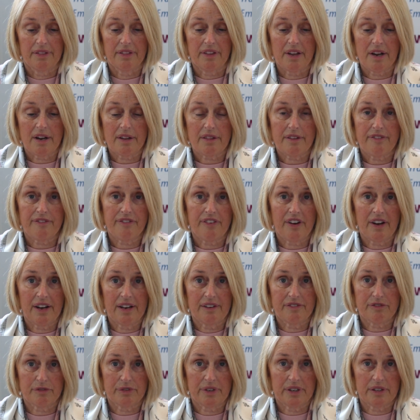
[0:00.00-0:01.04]
They're the
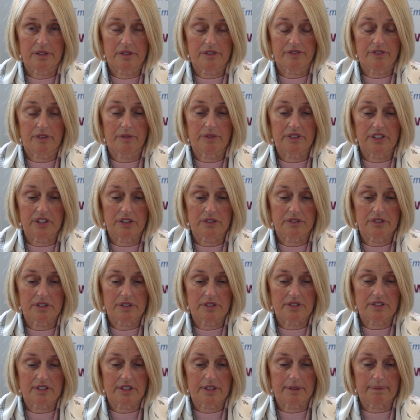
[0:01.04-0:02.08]
5 grounds for
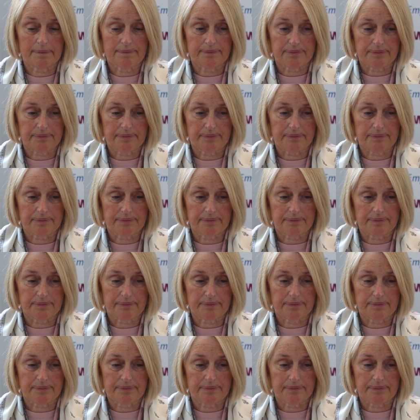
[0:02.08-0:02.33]
redundancy.